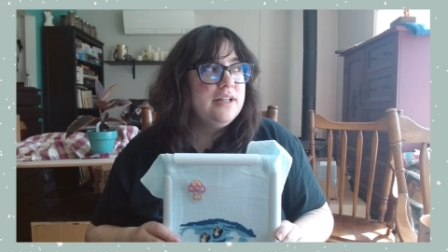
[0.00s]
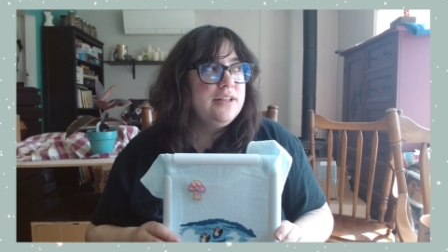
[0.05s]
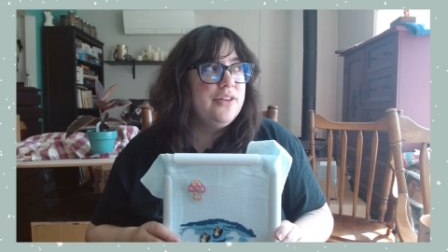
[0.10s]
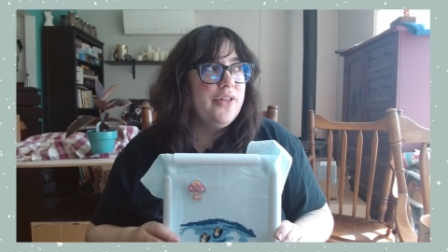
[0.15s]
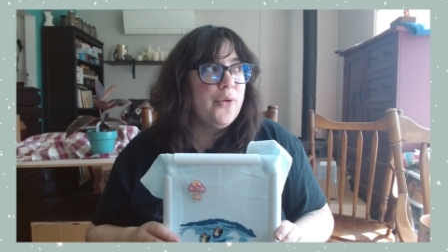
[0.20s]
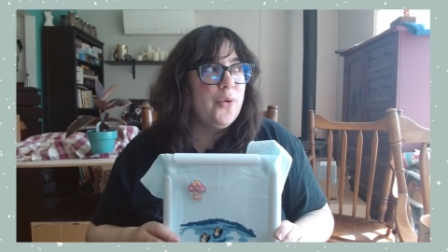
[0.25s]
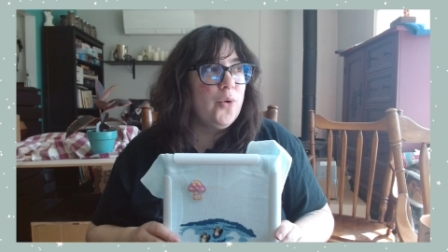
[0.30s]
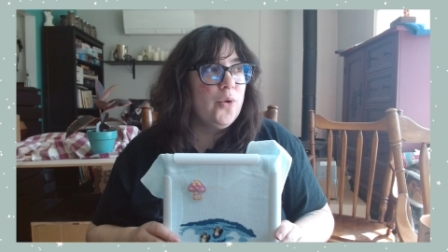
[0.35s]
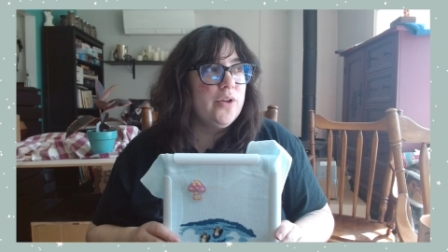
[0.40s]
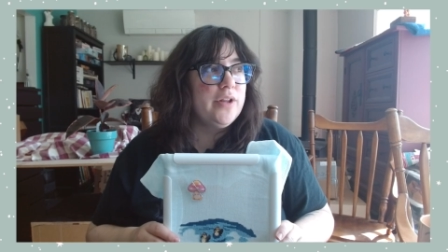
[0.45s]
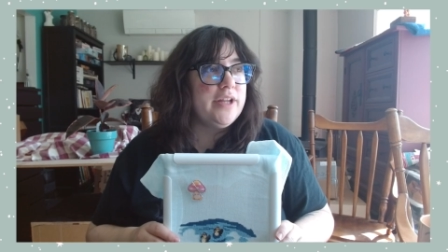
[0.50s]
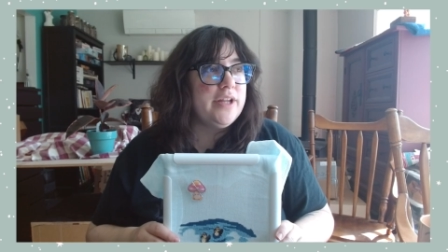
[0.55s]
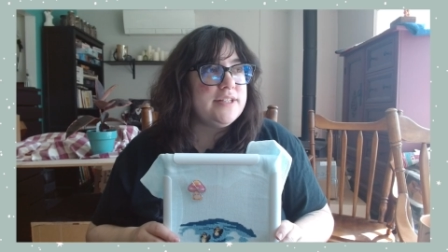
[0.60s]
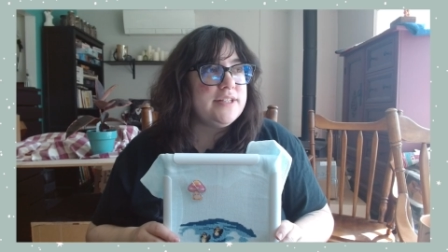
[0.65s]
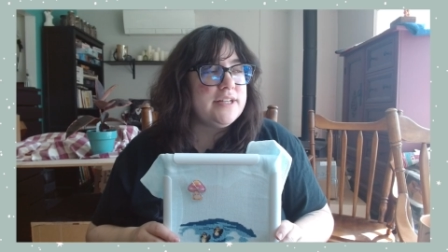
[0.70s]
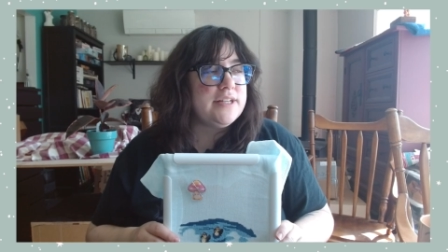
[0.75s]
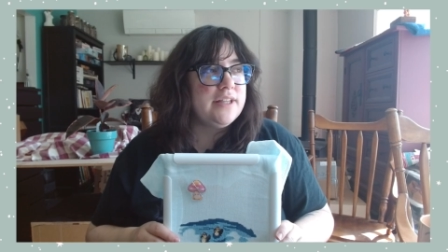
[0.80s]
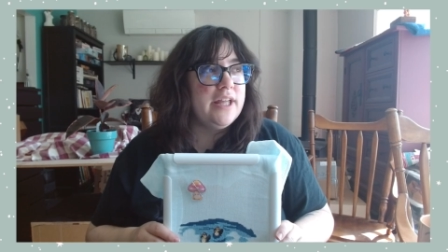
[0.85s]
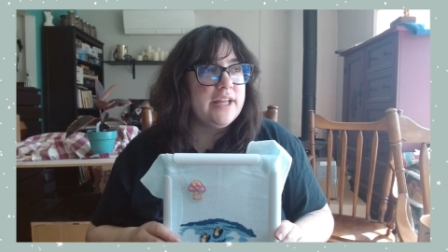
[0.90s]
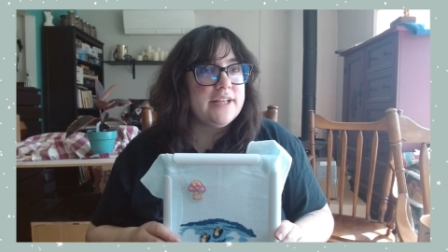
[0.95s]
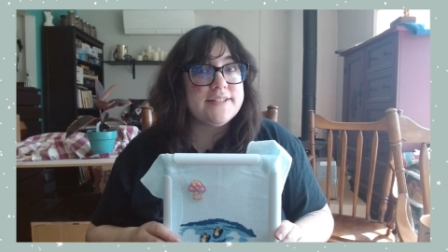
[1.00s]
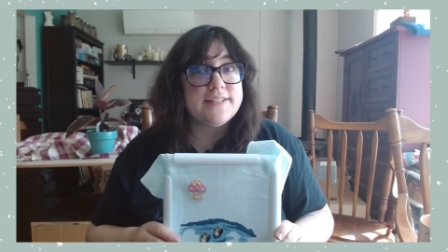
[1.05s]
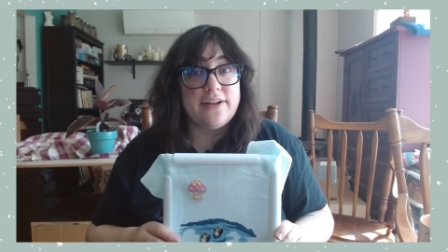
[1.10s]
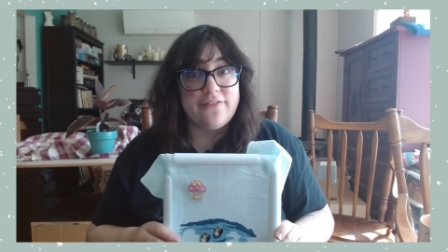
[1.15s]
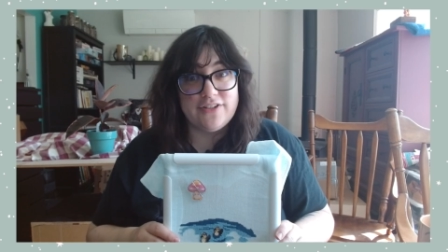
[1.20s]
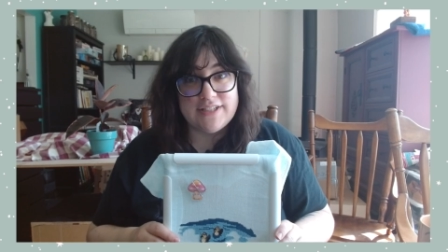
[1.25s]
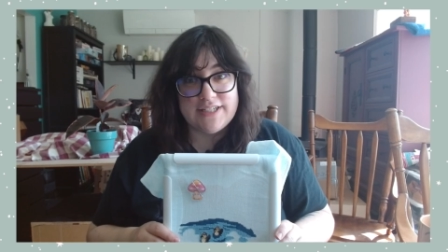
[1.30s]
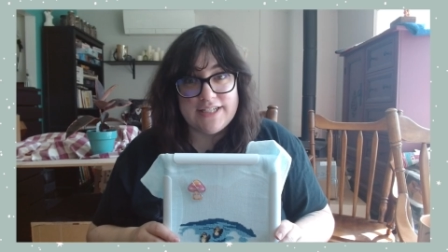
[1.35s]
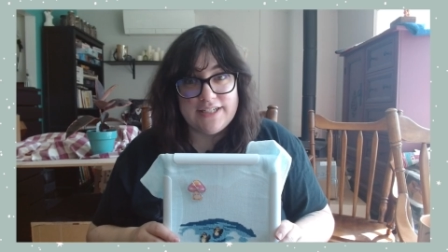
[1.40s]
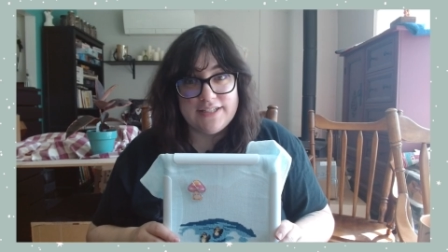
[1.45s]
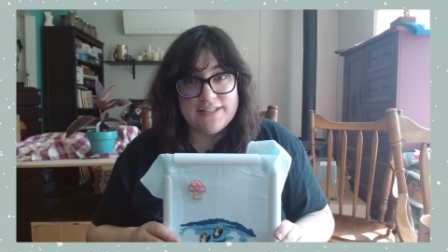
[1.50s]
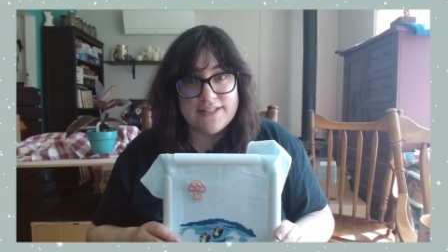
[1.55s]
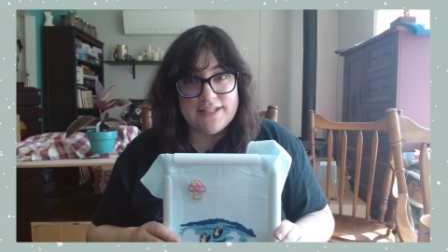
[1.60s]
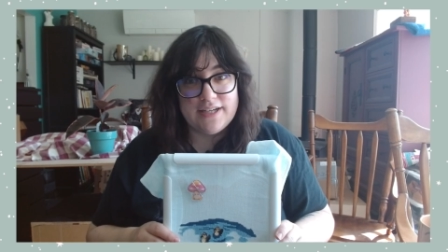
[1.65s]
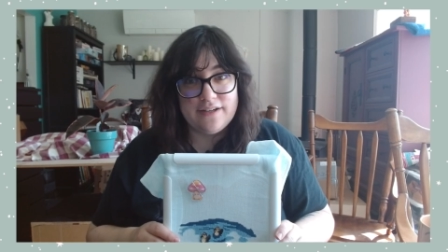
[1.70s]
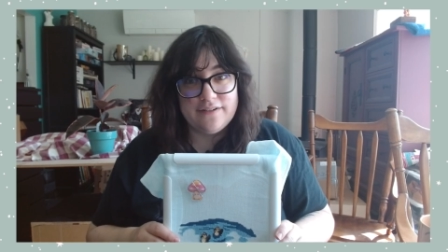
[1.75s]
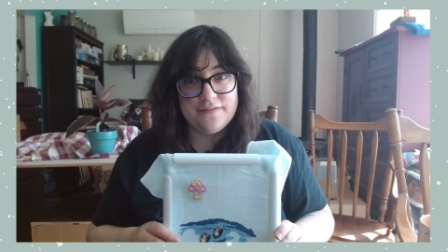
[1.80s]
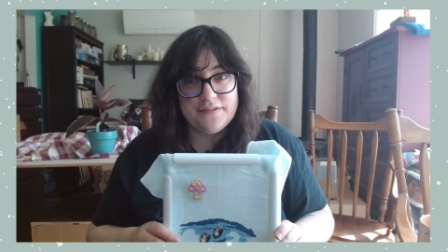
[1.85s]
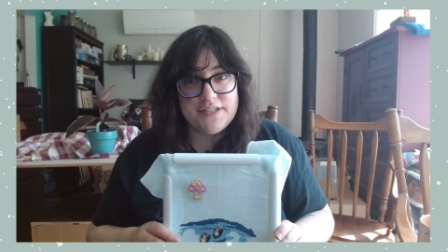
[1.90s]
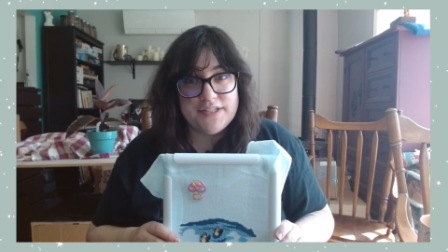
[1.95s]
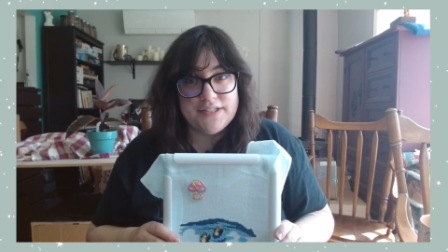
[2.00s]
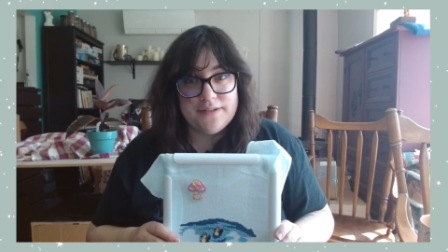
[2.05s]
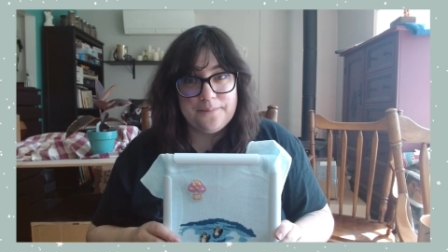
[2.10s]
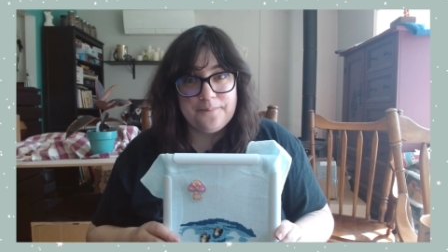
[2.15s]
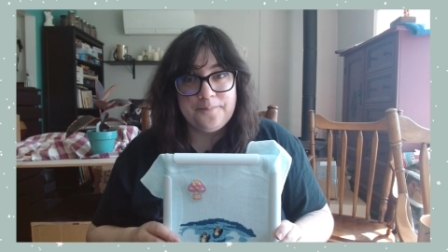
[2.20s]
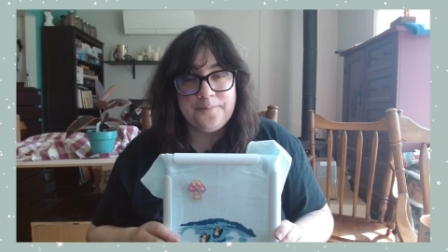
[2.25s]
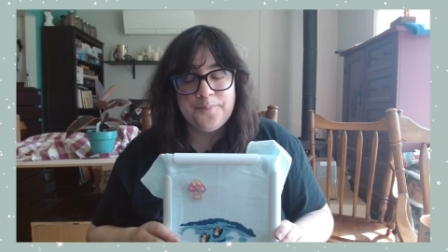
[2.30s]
the goalie did like 17 saves,